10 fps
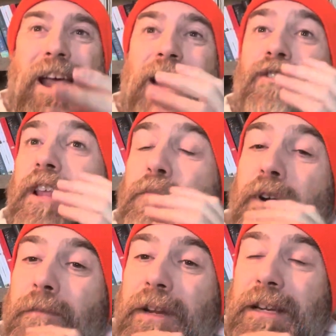And so they put
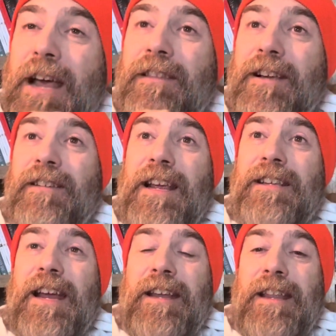him to death because they
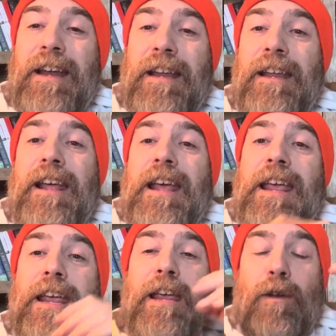said that
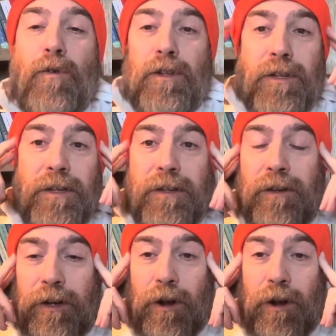he was, you